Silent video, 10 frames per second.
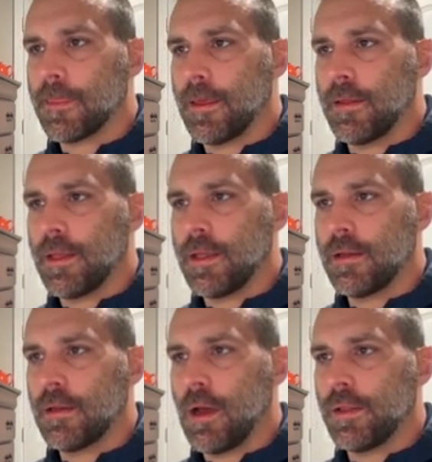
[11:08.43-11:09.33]
And
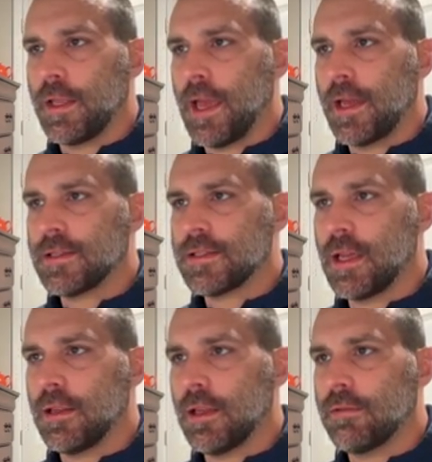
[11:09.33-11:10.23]
then on the ad
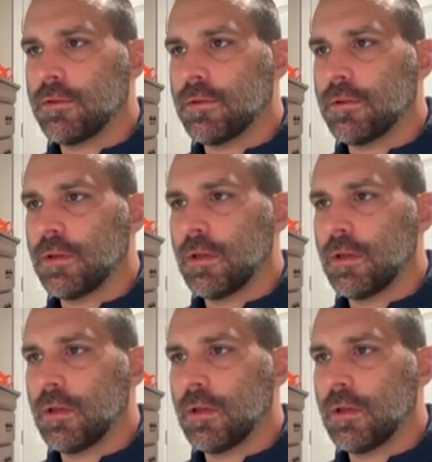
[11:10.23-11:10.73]
set level,